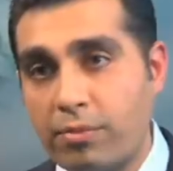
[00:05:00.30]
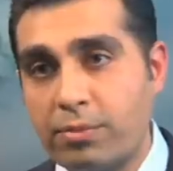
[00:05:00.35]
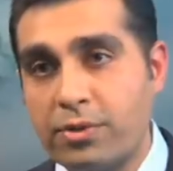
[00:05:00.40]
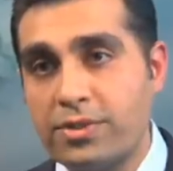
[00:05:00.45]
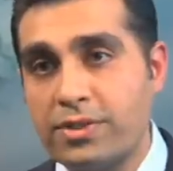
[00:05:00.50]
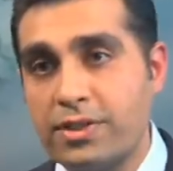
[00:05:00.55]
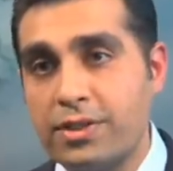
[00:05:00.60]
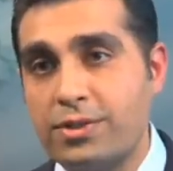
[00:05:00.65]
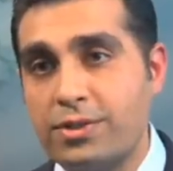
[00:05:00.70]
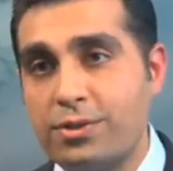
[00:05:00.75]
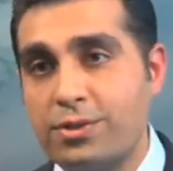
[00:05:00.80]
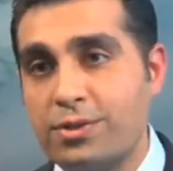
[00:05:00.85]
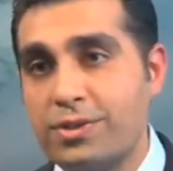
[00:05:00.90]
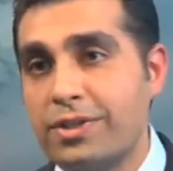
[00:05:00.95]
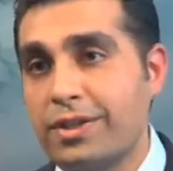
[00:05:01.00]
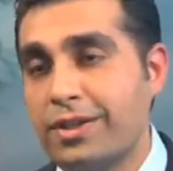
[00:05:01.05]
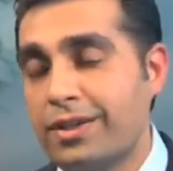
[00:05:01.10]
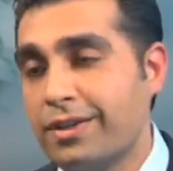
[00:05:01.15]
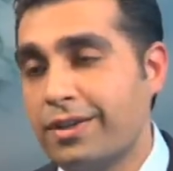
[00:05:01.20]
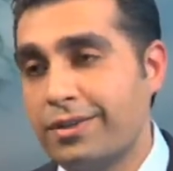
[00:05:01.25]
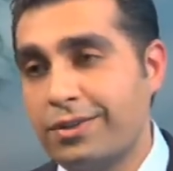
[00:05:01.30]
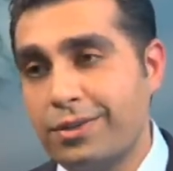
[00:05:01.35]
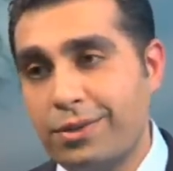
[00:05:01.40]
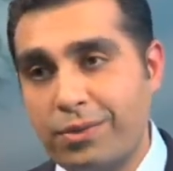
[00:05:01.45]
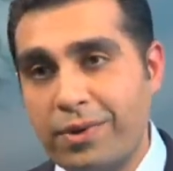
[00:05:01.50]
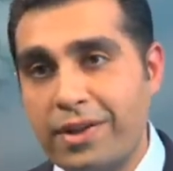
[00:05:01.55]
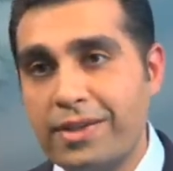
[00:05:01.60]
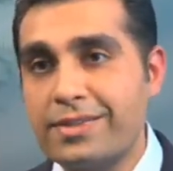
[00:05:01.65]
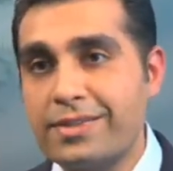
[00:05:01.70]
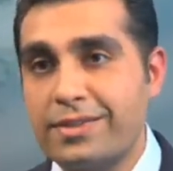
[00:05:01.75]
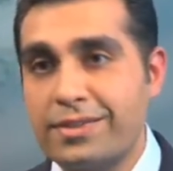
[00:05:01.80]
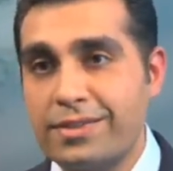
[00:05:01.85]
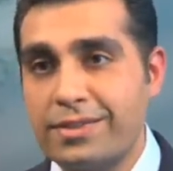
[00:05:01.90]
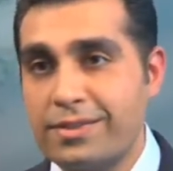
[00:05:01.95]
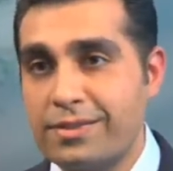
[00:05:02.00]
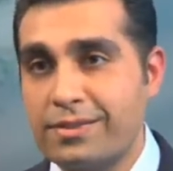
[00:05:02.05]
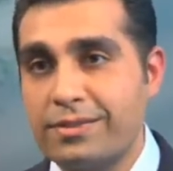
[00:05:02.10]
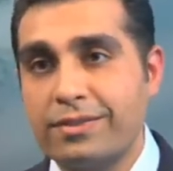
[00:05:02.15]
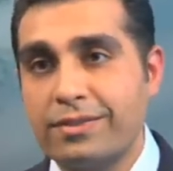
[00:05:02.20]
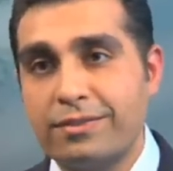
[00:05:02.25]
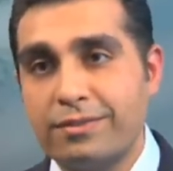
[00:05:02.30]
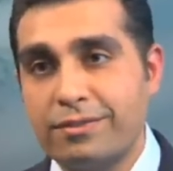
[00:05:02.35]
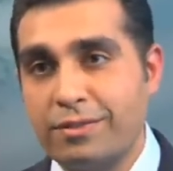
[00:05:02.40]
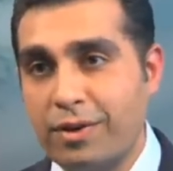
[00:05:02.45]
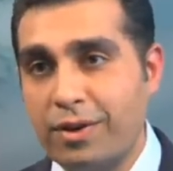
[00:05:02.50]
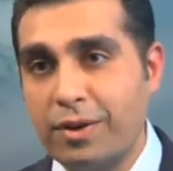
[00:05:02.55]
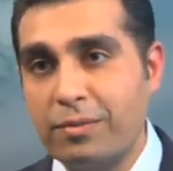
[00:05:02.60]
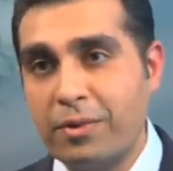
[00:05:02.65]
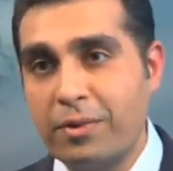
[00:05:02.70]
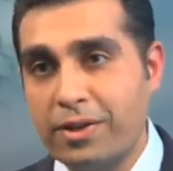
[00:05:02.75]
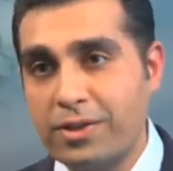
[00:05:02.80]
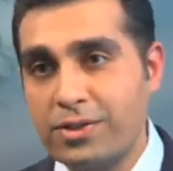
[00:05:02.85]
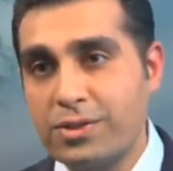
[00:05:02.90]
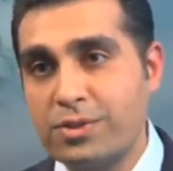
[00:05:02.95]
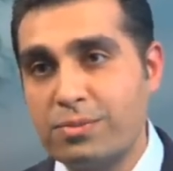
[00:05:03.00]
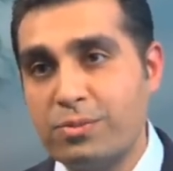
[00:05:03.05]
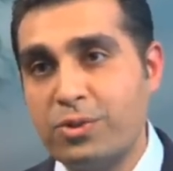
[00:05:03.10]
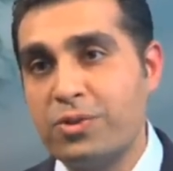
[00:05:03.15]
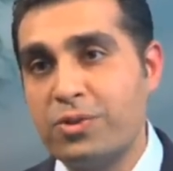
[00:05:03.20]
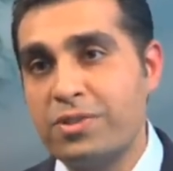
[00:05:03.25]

procedures, the rest is very much smooth